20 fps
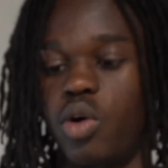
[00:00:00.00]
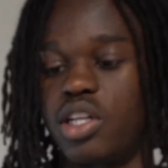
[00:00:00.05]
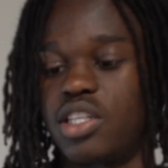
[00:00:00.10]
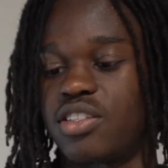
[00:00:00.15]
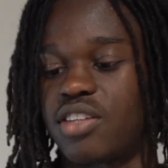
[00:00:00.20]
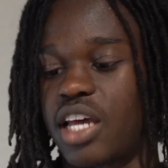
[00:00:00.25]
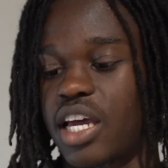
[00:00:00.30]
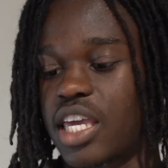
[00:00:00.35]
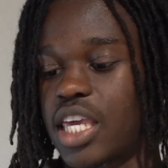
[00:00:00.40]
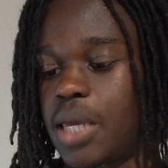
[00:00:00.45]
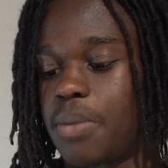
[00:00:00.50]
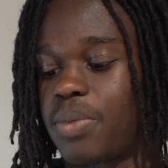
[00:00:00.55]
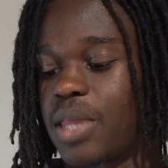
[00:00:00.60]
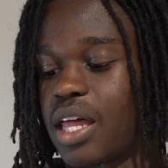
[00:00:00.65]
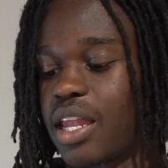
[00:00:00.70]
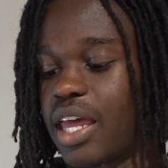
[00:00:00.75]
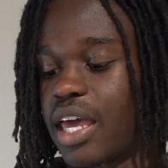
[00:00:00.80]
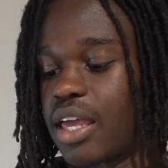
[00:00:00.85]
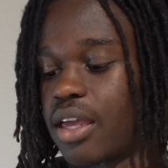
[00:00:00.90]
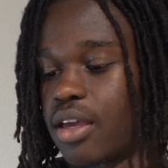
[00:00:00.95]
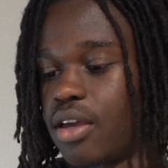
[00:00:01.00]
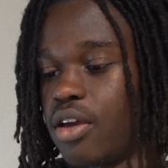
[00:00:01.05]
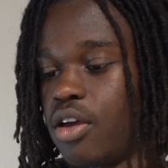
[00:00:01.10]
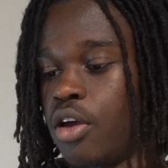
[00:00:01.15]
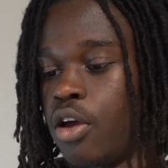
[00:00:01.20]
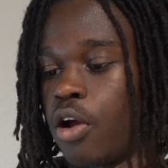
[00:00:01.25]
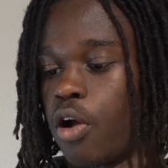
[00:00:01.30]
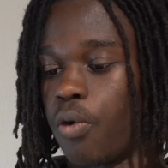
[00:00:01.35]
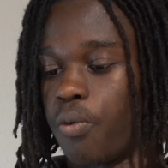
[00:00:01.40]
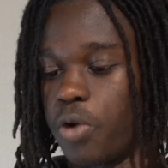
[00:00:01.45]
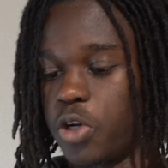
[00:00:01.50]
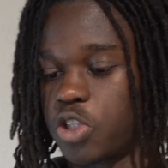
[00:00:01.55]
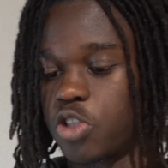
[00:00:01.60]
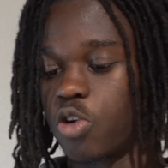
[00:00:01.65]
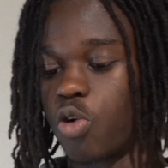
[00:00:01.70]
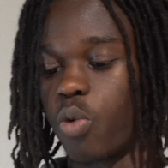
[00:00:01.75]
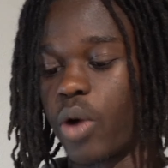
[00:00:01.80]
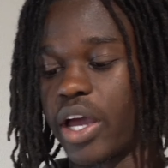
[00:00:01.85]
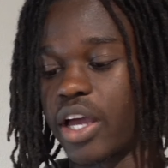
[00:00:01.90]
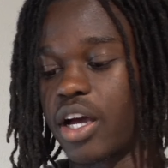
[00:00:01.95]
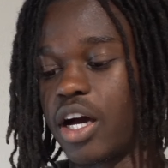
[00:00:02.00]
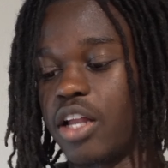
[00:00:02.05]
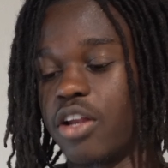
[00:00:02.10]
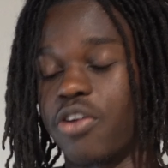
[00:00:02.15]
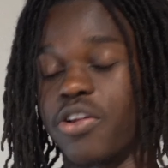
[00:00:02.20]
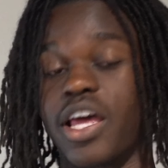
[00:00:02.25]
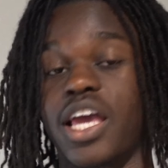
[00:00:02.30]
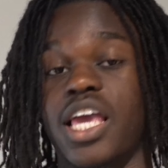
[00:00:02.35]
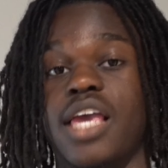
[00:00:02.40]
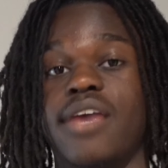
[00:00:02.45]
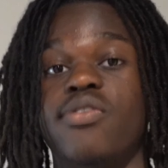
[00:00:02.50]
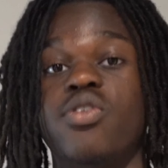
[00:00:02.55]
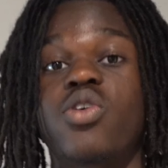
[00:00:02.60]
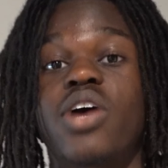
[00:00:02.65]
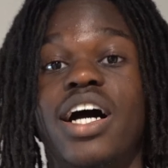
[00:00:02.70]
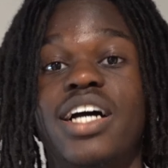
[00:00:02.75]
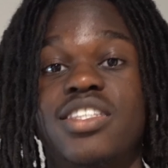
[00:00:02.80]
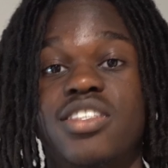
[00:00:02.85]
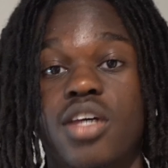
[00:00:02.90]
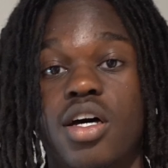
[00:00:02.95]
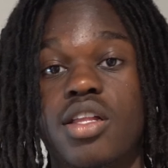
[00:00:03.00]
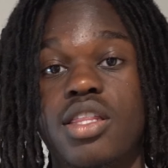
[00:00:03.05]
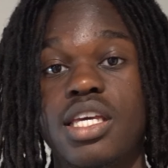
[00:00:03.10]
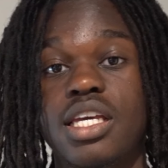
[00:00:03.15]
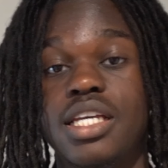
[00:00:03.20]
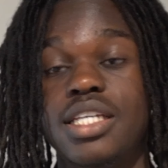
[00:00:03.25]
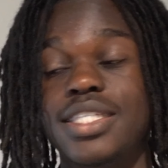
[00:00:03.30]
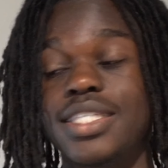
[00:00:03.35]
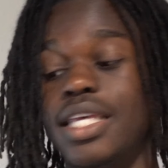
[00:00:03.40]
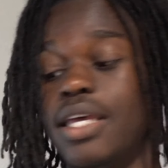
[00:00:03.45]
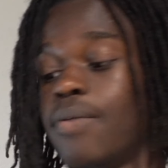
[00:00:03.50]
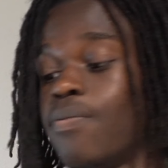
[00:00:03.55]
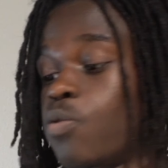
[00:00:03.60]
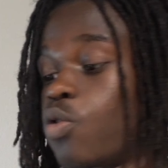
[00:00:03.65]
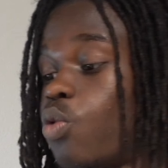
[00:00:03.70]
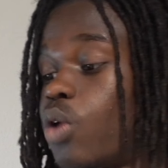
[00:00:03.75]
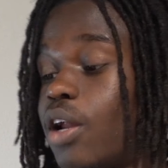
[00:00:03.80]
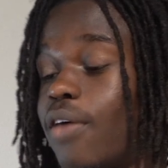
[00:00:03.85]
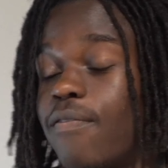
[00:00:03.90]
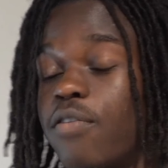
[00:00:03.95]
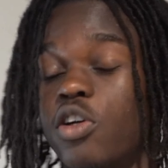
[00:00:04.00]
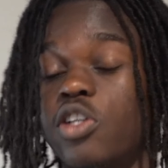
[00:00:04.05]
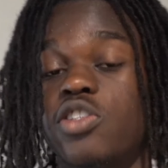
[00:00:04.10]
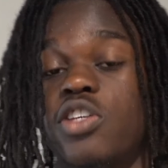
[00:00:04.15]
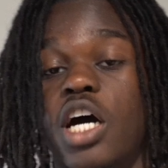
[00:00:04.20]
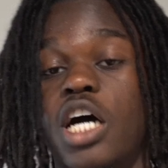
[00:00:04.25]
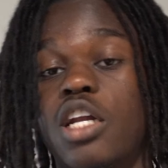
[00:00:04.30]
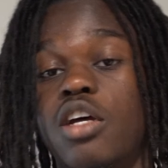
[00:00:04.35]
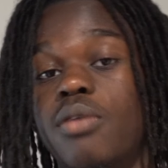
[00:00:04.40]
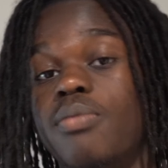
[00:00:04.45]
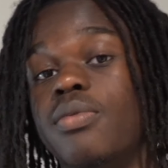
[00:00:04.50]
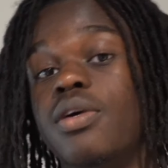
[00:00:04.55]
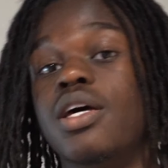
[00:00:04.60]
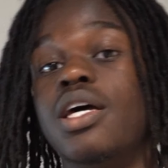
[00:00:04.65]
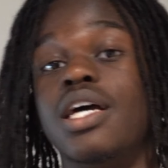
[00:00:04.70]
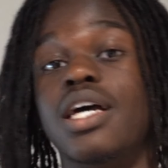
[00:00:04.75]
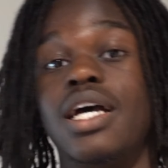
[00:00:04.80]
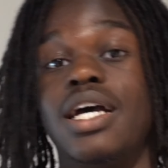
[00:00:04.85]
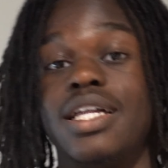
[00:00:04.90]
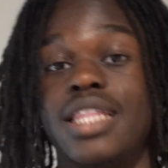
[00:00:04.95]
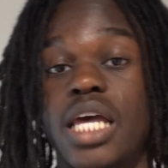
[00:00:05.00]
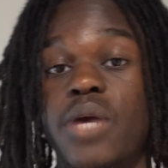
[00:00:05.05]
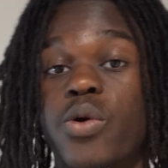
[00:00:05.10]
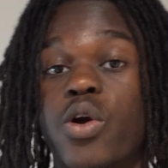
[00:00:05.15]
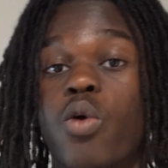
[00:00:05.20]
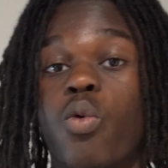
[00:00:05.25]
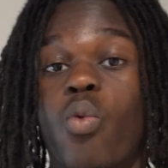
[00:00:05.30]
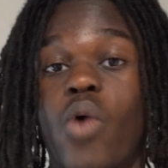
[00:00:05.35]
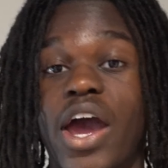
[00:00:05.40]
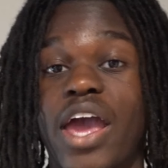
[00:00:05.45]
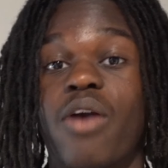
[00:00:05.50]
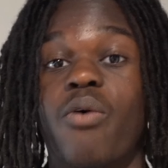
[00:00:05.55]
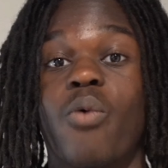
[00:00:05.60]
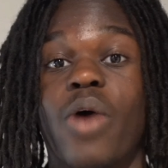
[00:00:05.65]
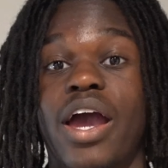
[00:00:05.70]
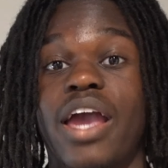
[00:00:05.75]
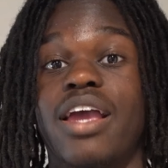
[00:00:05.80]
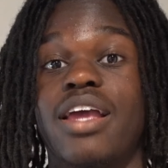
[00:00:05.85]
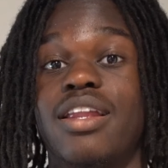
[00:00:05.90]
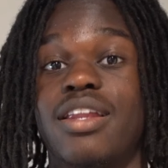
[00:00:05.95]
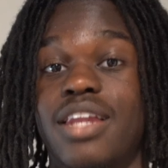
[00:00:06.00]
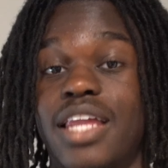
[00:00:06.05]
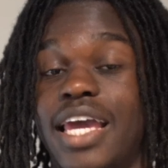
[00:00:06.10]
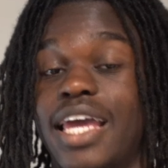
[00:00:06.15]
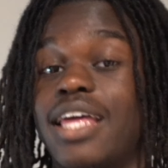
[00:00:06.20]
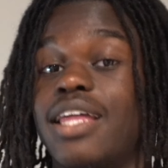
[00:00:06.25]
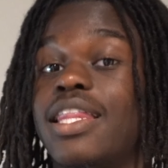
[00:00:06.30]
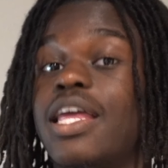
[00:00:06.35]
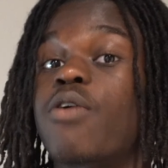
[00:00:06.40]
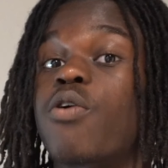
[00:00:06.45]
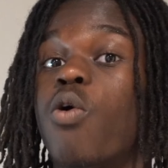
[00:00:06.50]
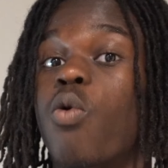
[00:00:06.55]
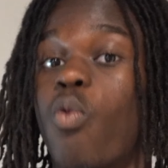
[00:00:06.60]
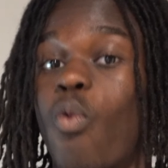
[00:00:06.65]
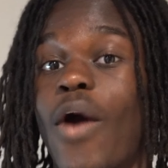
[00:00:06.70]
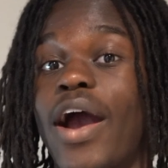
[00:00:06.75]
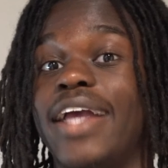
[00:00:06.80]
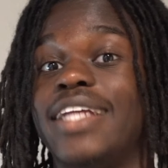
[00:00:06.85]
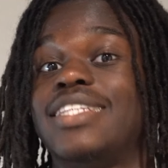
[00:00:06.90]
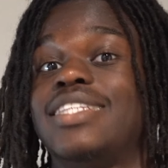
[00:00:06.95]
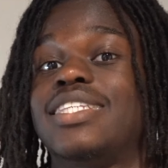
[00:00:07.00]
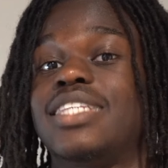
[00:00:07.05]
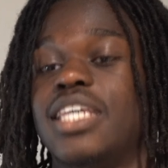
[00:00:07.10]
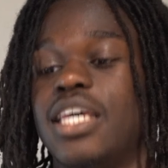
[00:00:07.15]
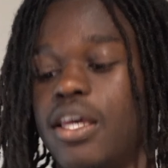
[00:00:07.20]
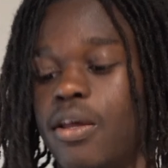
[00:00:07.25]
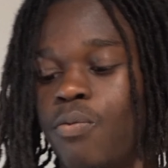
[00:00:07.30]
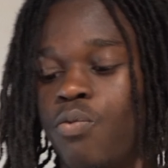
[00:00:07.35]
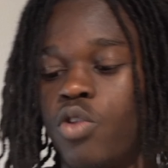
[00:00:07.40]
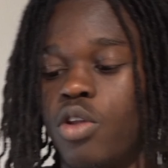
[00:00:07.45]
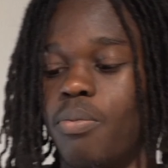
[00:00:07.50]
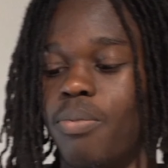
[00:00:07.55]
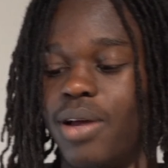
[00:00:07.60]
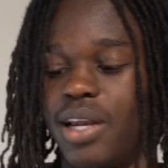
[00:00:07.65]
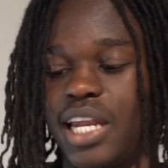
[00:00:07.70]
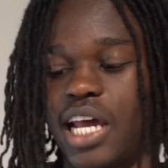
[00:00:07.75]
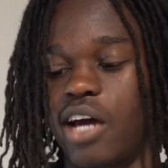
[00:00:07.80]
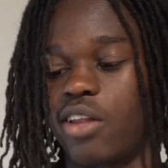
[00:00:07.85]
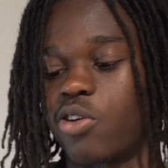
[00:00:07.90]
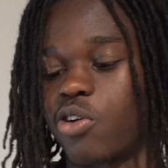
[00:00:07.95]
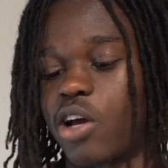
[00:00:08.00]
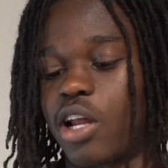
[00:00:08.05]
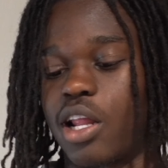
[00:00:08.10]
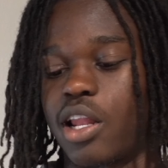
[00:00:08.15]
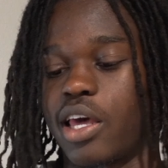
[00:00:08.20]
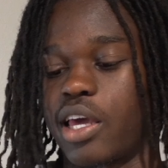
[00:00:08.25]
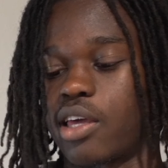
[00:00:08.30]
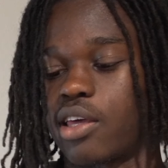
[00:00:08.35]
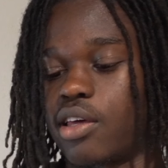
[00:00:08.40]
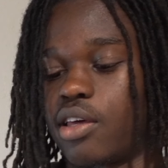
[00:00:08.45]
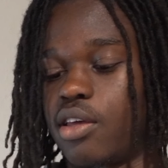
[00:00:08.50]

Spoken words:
it does not keep that like original white color. Like if you guys saw these when I first got them, they were white, like they were white, but now they're kind of like